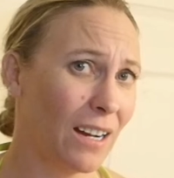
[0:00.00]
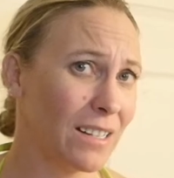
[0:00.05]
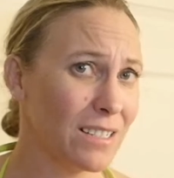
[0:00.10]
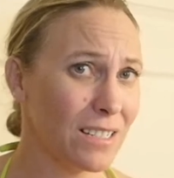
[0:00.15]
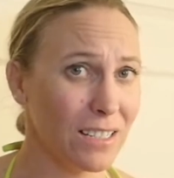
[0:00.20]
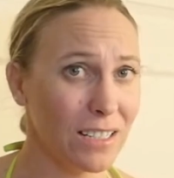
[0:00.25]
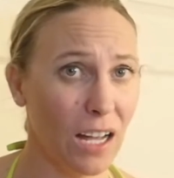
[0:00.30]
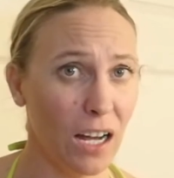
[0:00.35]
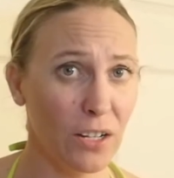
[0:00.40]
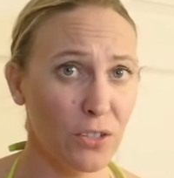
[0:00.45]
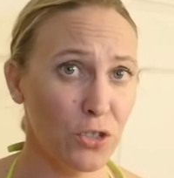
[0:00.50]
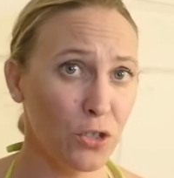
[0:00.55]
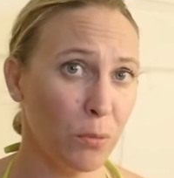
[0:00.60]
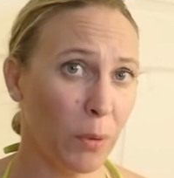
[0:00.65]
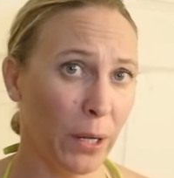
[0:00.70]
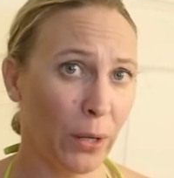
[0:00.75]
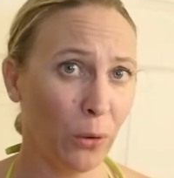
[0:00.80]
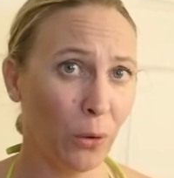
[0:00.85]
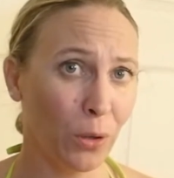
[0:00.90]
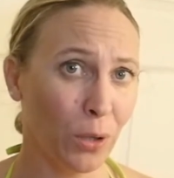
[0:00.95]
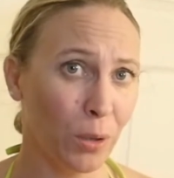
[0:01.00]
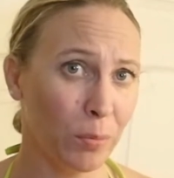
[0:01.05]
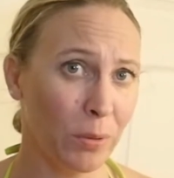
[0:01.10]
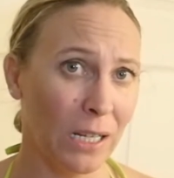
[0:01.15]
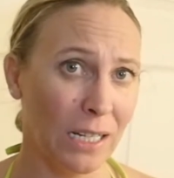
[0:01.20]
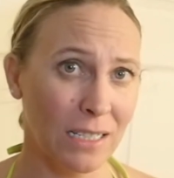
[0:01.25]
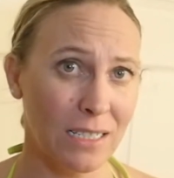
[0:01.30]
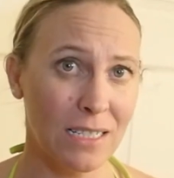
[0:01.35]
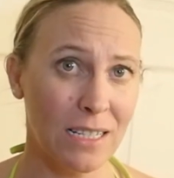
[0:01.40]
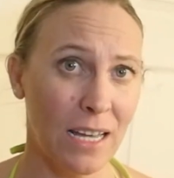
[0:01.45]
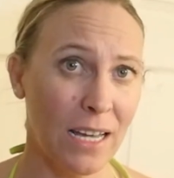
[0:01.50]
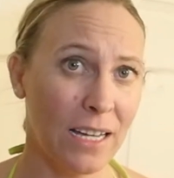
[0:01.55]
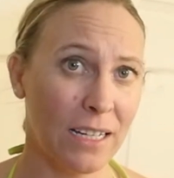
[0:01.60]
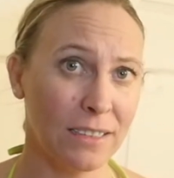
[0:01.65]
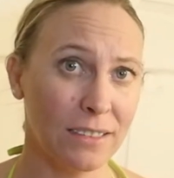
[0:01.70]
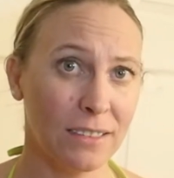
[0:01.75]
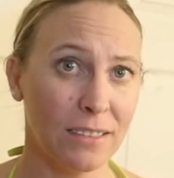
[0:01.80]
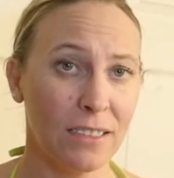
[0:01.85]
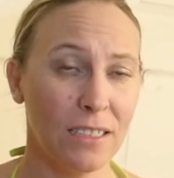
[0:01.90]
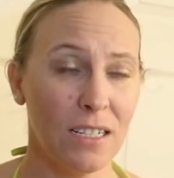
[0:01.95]
I did not do my Olaplex
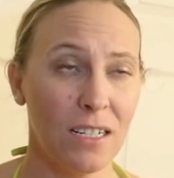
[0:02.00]
then,